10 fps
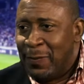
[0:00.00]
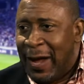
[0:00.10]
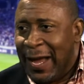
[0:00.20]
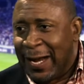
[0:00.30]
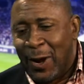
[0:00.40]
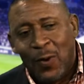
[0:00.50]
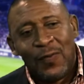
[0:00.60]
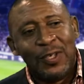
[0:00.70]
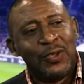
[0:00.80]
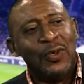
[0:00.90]
Mahaica
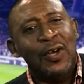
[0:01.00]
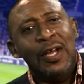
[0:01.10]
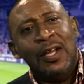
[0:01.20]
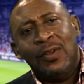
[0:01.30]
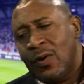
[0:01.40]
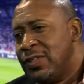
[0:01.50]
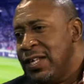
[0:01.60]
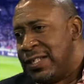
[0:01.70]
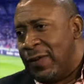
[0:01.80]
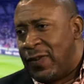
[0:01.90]
Oval. So those
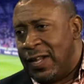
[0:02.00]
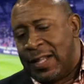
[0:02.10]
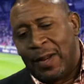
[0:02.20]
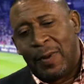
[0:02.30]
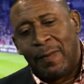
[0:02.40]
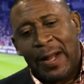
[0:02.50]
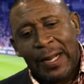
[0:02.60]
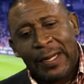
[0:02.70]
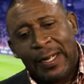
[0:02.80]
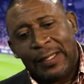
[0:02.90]
things left an indelible
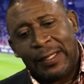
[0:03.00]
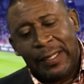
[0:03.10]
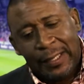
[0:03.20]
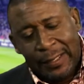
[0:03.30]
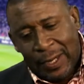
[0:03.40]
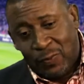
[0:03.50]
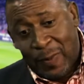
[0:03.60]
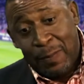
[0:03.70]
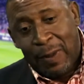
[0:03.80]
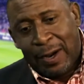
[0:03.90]
mark, and that was
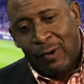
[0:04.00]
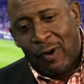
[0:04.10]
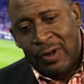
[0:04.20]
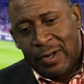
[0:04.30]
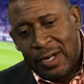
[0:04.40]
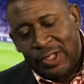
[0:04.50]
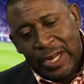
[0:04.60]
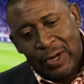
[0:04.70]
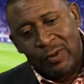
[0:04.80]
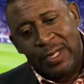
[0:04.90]
my background, early
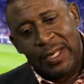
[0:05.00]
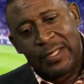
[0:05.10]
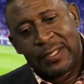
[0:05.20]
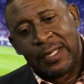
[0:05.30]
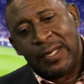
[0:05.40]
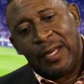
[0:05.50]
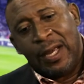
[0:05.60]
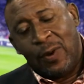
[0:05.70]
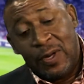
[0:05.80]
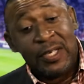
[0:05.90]
childhood days.
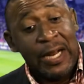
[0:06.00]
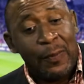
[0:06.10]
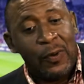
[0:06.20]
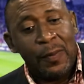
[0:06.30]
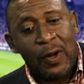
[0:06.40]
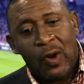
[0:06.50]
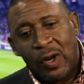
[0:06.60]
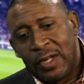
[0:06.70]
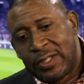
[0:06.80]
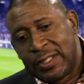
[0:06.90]
I went to Naparima
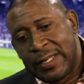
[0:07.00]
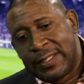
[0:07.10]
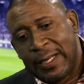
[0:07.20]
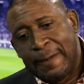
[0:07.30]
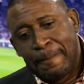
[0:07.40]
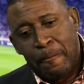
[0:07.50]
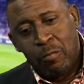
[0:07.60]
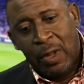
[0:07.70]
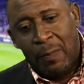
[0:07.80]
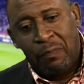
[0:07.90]
College, as I said.
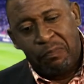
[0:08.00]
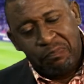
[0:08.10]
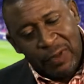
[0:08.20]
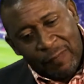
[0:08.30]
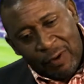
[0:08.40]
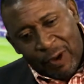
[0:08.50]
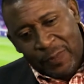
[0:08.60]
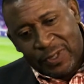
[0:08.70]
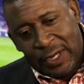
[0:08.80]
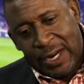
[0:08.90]
Never
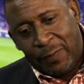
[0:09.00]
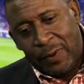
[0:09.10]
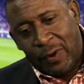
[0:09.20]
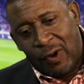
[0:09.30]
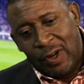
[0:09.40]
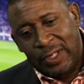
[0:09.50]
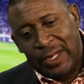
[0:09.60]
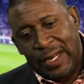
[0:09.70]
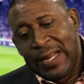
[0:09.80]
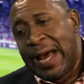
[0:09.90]
represented Naparima College at
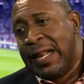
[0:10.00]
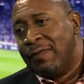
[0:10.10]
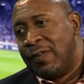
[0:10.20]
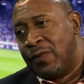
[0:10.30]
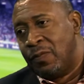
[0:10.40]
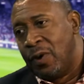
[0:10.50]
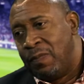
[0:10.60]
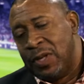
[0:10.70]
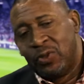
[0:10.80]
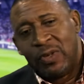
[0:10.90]
any high level of football,
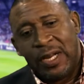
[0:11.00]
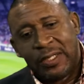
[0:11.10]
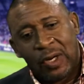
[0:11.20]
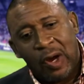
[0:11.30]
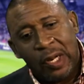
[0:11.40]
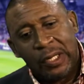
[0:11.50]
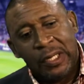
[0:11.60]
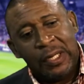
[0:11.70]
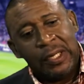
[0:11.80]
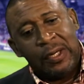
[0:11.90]
played junior intercol.
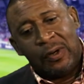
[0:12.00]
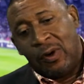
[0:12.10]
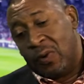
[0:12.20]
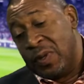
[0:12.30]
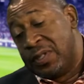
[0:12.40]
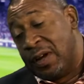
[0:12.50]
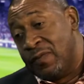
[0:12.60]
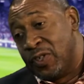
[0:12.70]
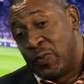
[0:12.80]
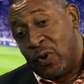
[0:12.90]
Always loved
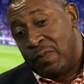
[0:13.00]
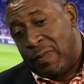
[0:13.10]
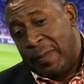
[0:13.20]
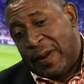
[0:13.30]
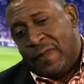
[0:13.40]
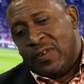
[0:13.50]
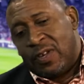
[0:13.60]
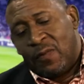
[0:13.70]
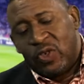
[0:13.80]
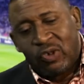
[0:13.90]
the sport. My first
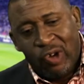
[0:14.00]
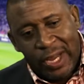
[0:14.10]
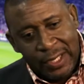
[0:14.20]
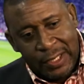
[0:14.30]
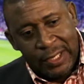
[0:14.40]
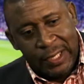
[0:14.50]
love was cricket.